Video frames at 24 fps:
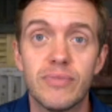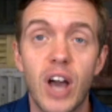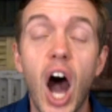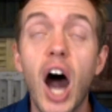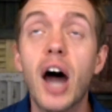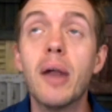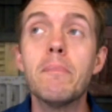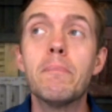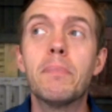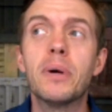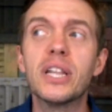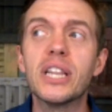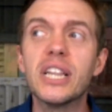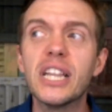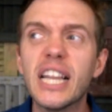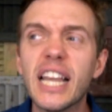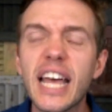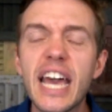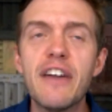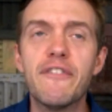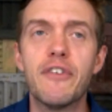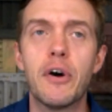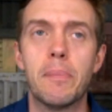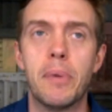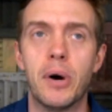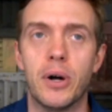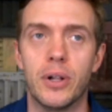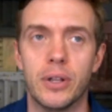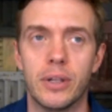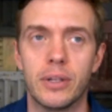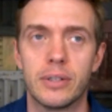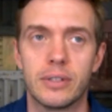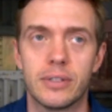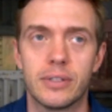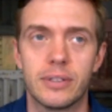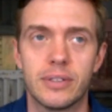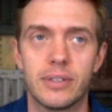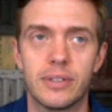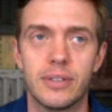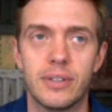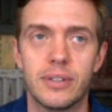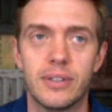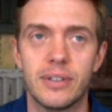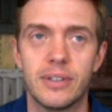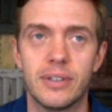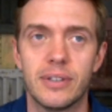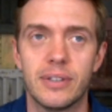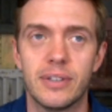Unbelievable
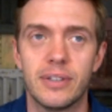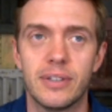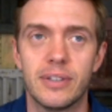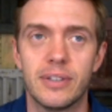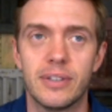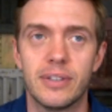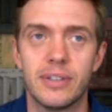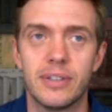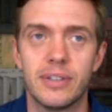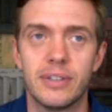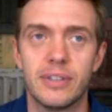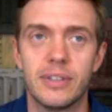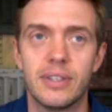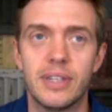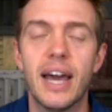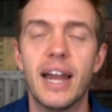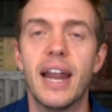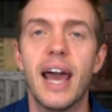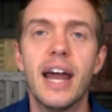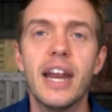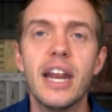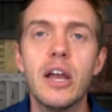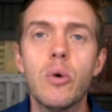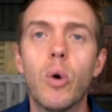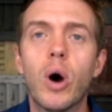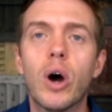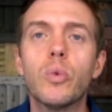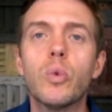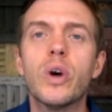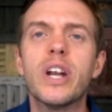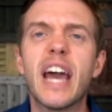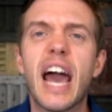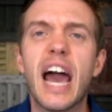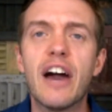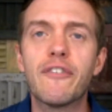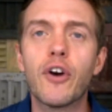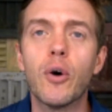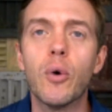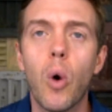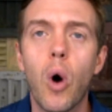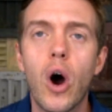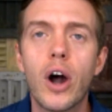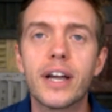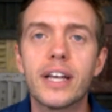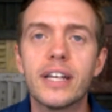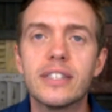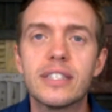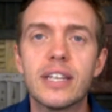that anyone would ever
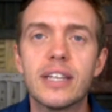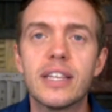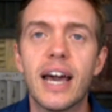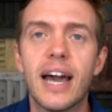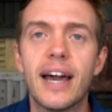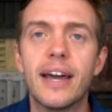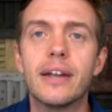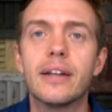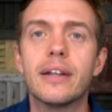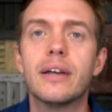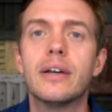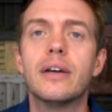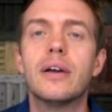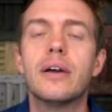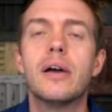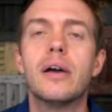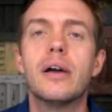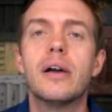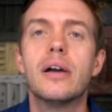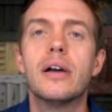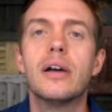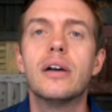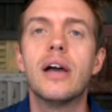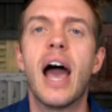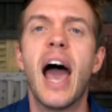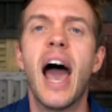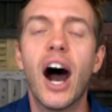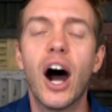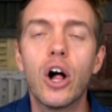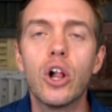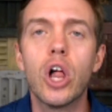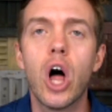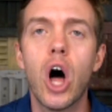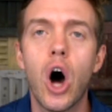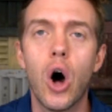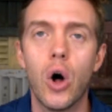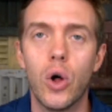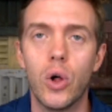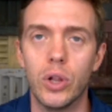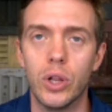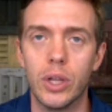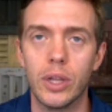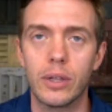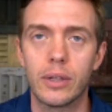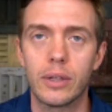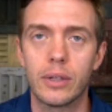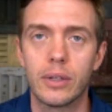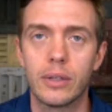walk into that hellhole.